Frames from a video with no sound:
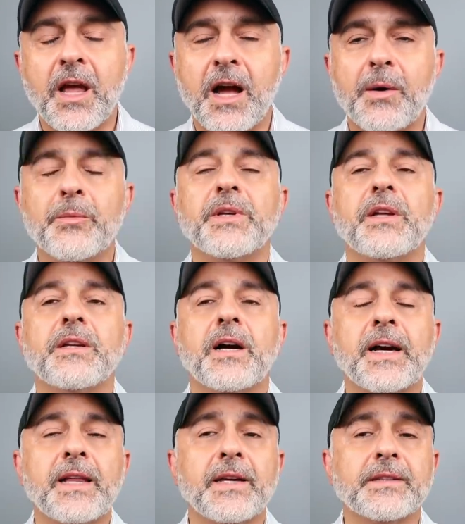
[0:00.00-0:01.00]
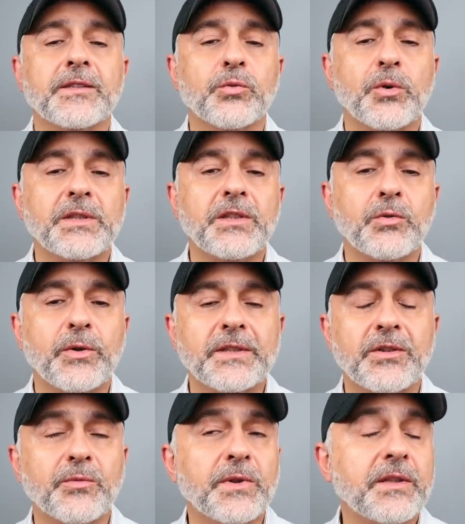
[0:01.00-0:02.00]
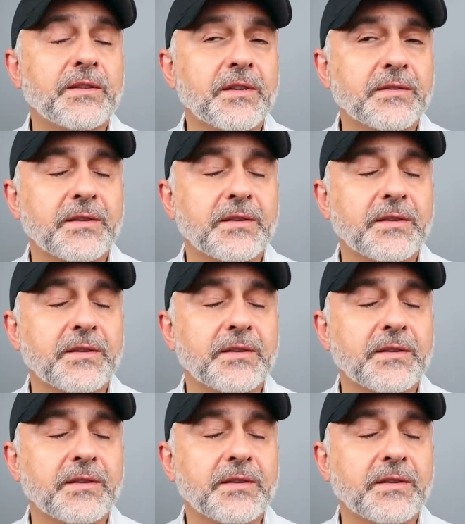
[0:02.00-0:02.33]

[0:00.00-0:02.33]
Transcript: I'm going to highlight the 2020 release because